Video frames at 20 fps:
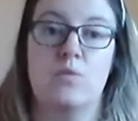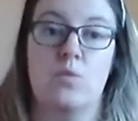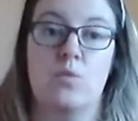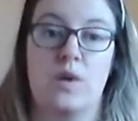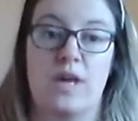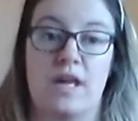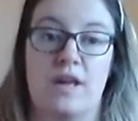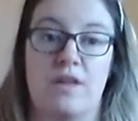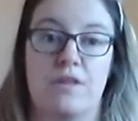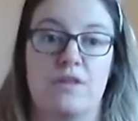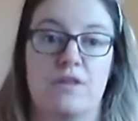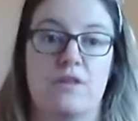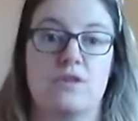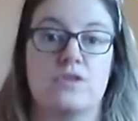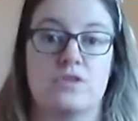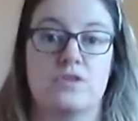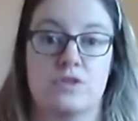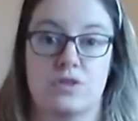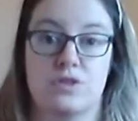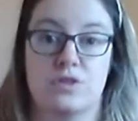with
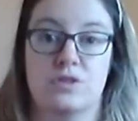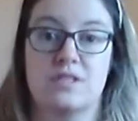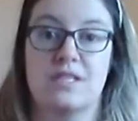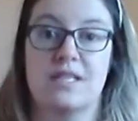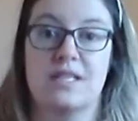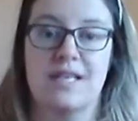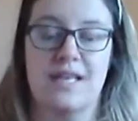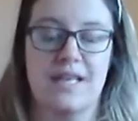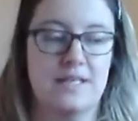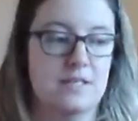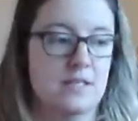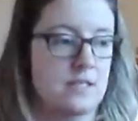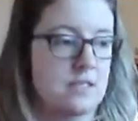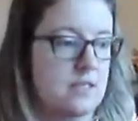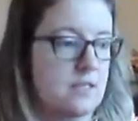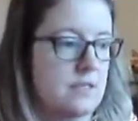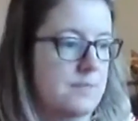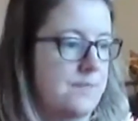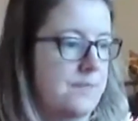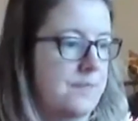certain
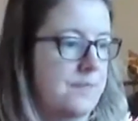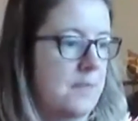letters.